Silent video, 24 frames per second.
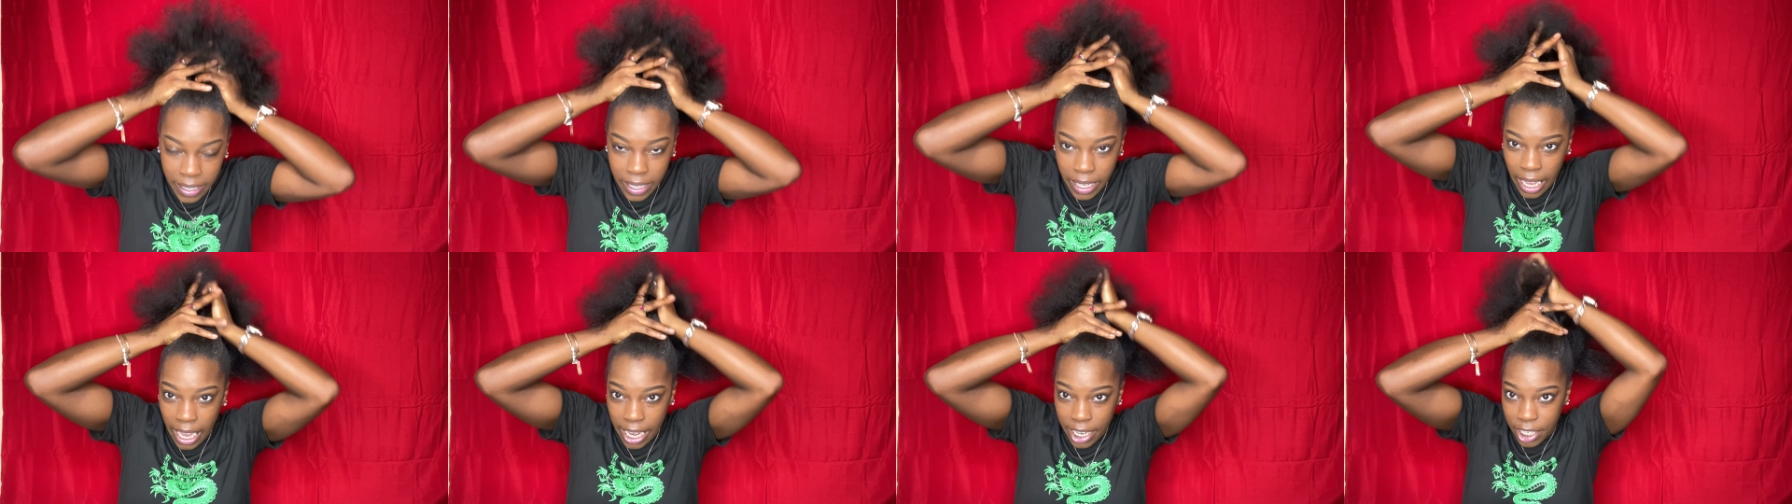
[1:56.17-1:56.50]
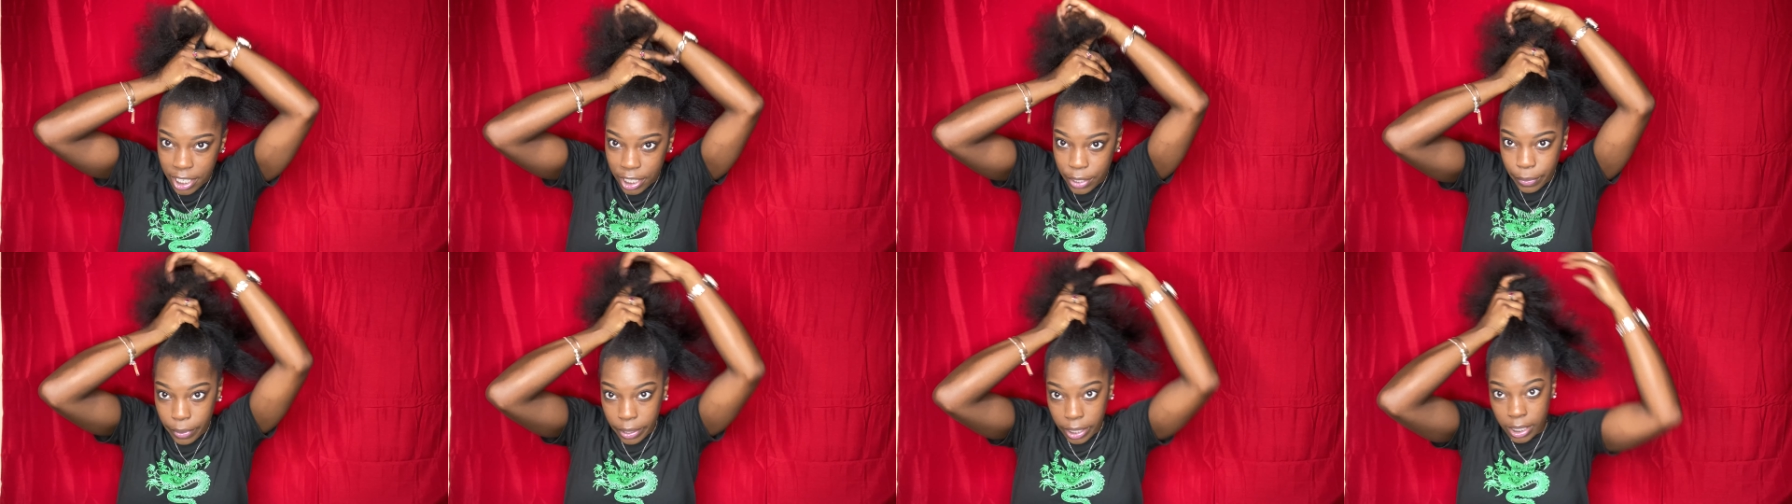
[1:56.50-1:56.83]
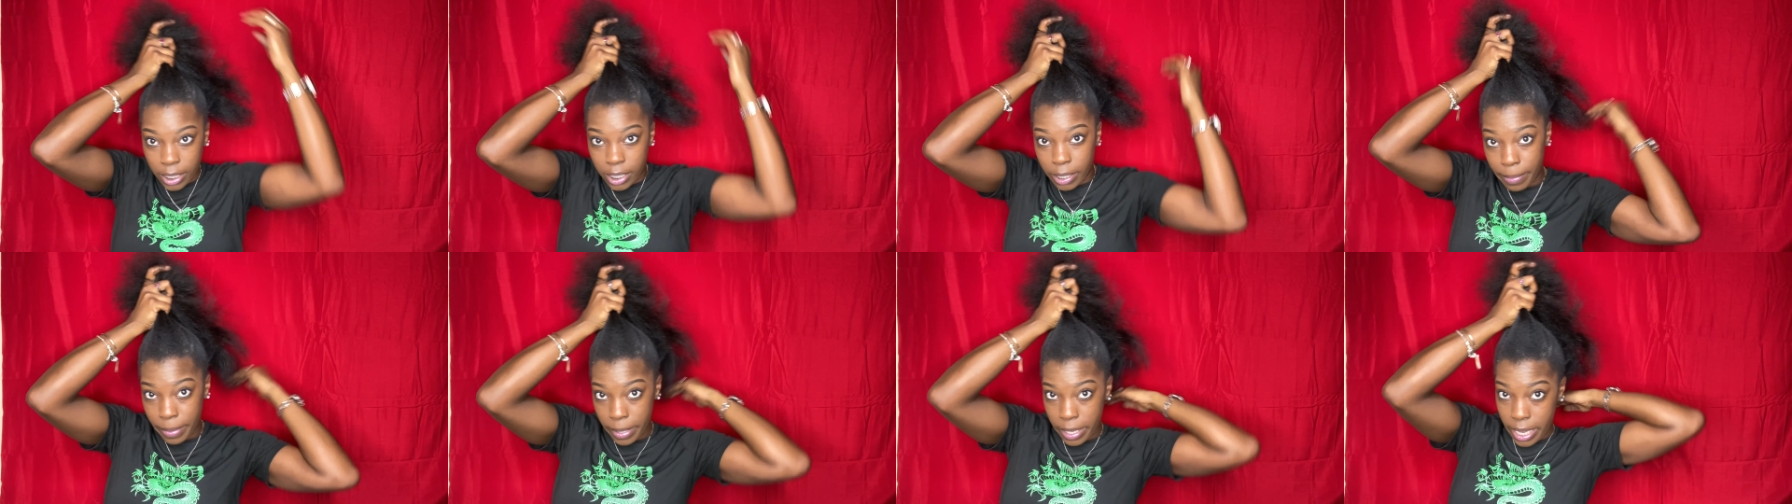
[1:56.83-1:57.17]
I just want it
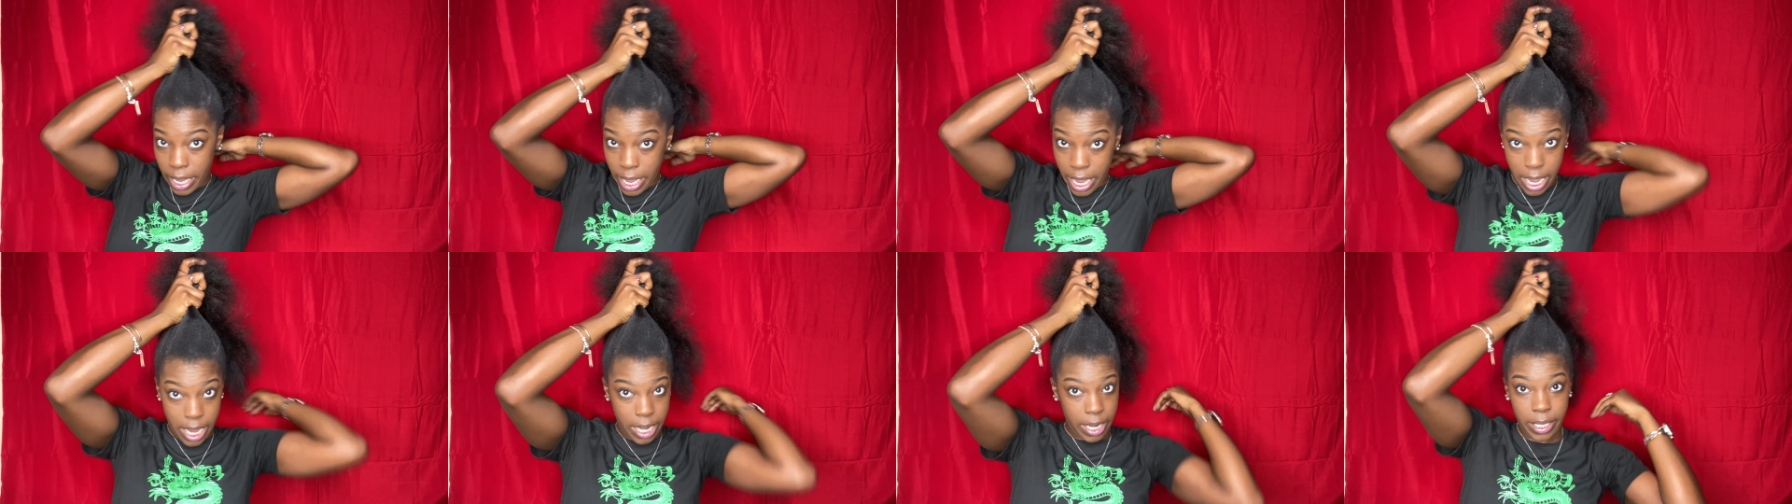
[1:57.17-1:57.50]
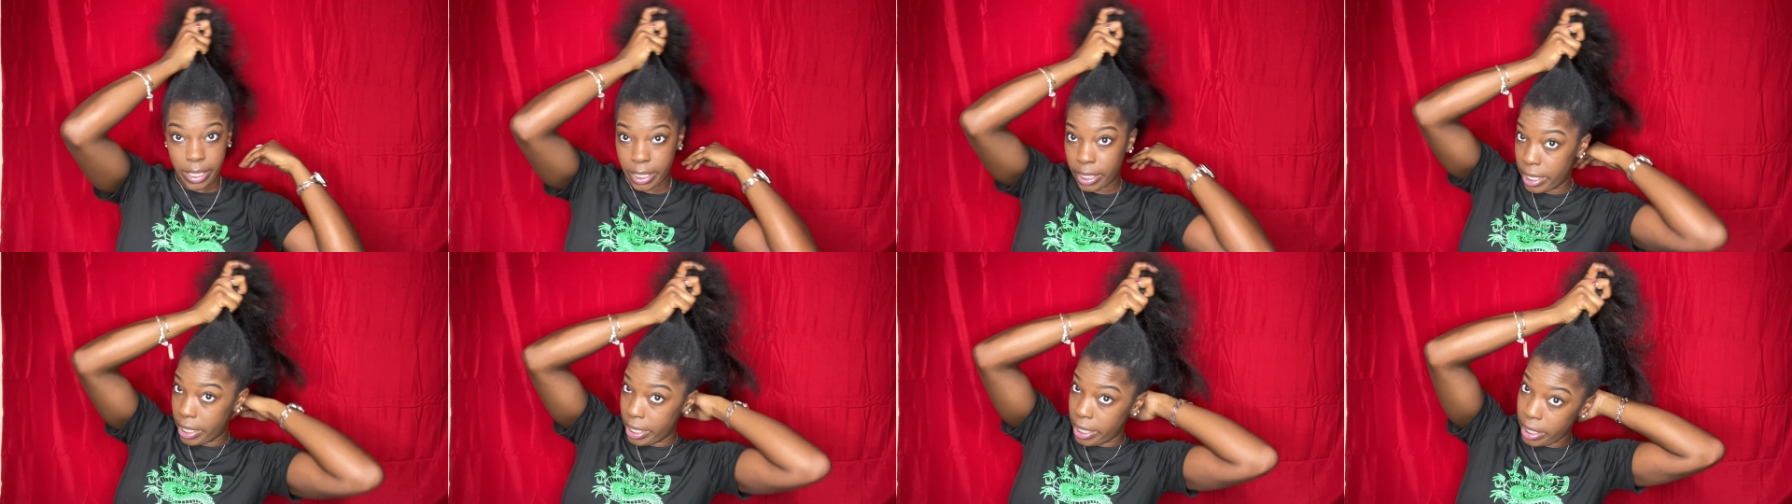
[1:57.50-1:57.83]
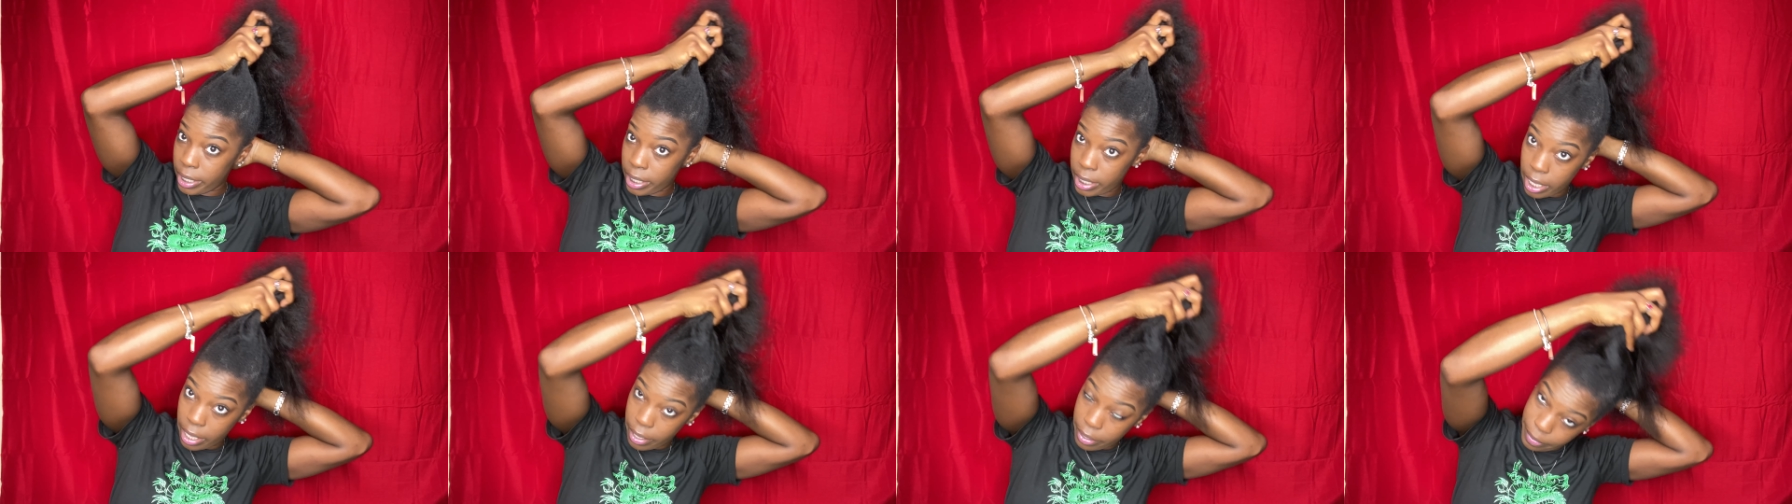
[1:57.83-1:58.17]
to be kind of sleek,
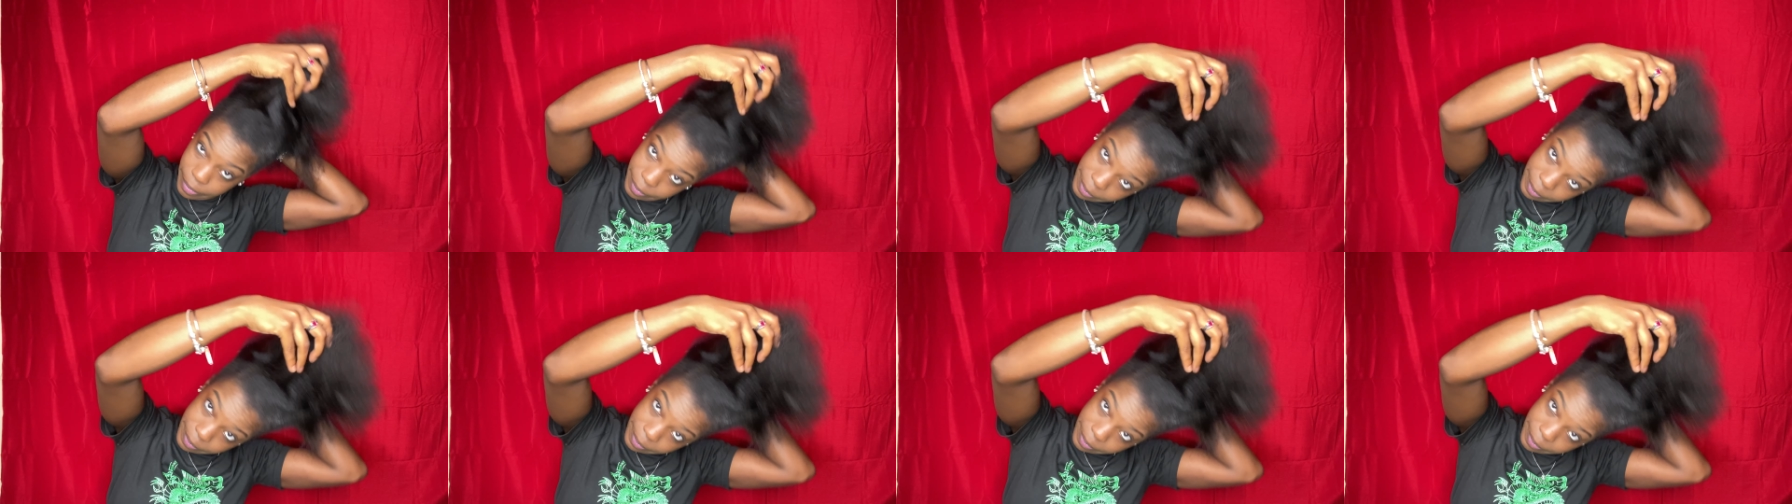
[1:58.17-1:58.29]
so